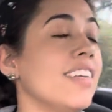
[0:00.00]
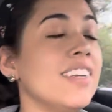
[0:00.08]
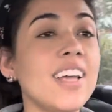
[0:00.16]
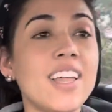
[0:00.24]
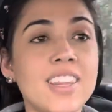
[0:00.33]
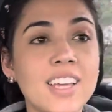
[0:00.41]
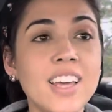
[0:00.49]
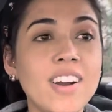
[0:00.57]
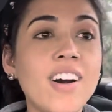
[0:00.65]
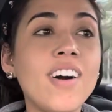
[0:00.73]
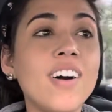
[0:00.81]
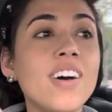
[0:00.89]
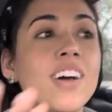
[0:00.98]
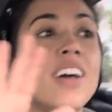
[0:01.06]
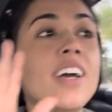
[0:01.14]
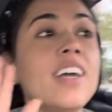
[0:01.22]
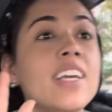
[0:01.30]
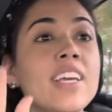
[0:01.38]
Nothing at all.
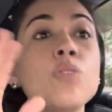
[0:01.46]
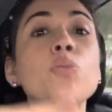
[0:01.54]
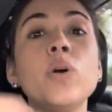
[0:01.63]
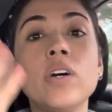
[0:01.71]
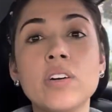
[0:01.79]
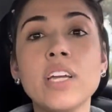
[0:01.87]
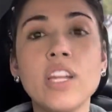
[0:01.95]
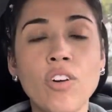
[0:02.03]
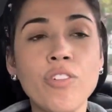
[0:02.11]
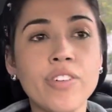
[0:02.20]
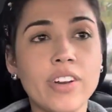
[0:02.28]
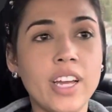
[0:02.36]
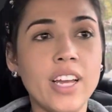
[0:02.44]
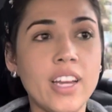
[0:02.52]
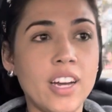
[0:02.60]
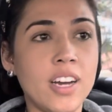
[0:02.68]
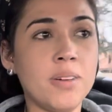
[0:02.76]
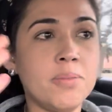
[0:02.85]
He will get over it.
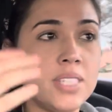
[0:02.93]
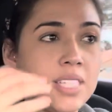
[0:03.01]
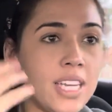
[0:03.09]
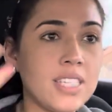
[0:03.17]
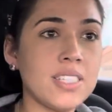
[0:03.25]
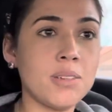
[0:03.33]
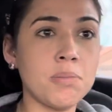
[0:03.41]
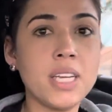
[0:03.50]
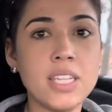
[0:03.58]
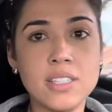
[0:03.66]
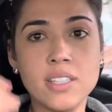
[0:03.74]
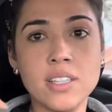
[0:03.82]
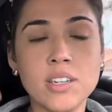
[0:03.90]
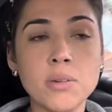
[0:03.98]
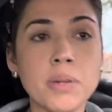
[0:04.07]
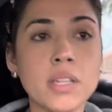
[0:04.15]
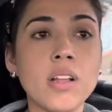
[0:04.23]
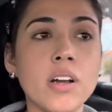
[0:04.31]
It takes some kids a little
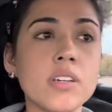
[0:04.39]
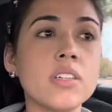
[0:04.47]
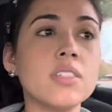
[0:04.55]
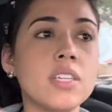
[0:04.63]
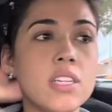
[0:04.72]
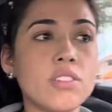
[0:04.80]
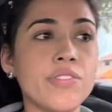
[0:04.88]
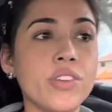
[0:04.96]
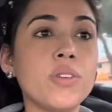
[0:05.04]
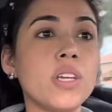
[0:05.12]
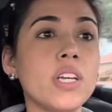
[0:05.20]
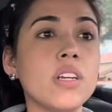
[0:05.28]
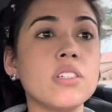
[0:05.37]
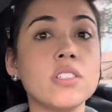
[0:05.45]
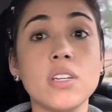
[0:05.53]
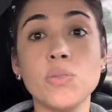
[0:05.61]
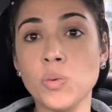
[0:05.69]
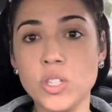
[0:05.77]
bit longer. It takes a few years,
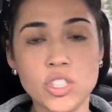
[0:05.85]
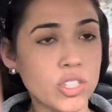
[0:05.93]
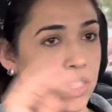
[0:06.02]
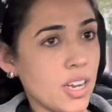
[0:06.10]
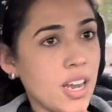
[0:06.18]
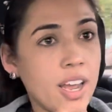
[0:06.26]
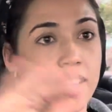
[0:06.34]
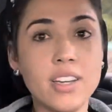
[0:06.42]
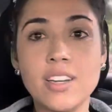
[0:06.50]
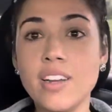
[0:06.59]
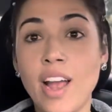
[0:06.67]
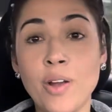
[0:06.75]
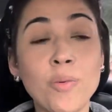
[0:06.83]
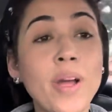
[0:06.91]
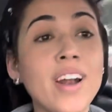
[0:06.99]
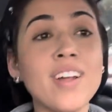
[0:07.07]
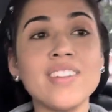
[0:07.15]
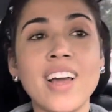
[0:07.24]
which I
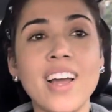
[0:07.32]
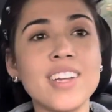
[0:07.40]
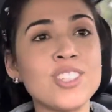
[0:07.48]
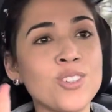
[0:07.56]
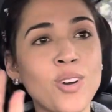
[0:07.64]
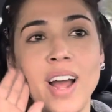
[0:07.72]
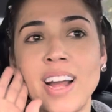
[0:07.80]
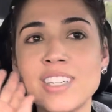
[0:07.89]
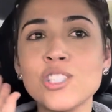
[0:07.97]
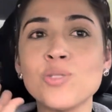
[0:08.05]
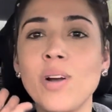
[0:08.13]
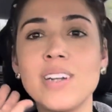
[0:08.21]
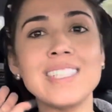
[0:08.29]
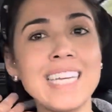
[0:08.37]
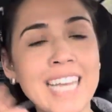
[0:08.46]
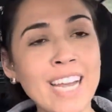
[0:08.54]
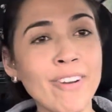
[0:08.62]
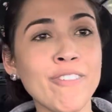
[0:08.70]
read online. So I just wanted to
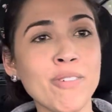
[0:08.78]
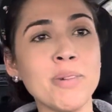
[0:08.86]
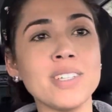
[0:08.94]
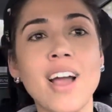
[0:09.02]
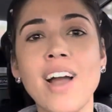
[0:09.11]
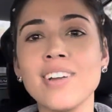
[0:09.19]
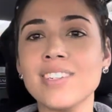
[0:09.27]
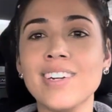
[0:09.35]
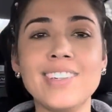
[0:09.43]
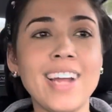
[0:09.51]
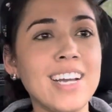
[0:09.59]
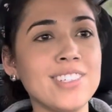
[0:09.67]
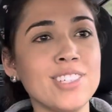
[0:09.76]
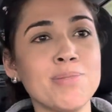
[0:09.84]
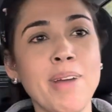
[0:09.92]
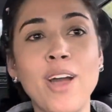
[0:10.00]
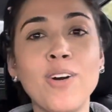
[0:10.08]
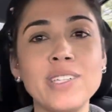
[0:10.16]
hear from a doctor and not just
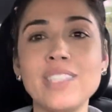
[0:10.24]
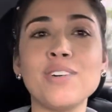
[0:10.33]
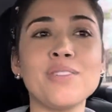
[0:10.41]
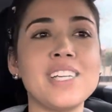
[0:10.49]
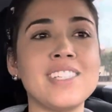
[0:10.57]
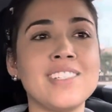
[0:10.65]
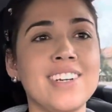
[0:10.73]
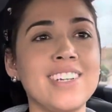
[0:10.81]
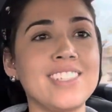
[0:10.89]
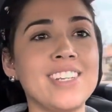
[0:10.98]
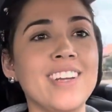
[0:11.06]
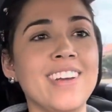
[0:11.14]
my own little research.